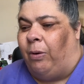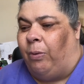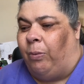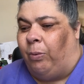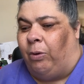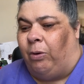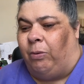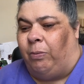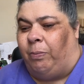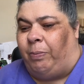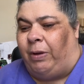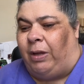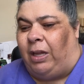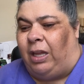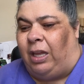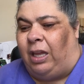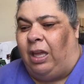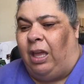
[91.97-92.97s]
will
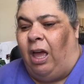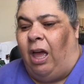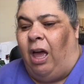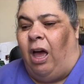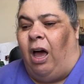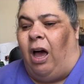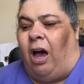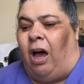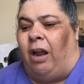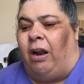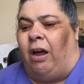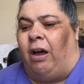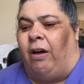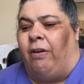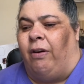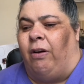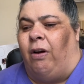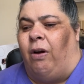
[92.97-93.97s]
be on
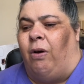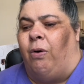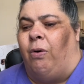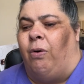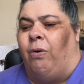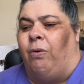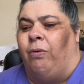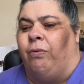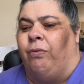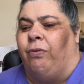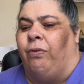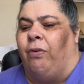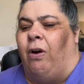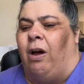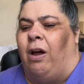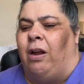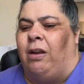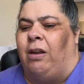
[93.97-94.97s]
our own
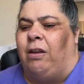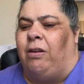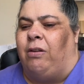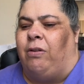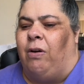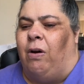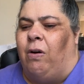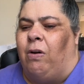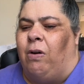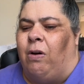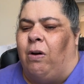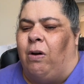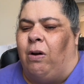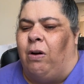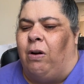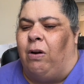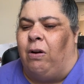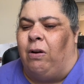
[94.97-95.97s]
front
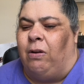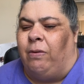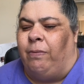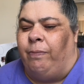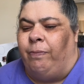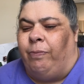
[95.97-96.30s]
door.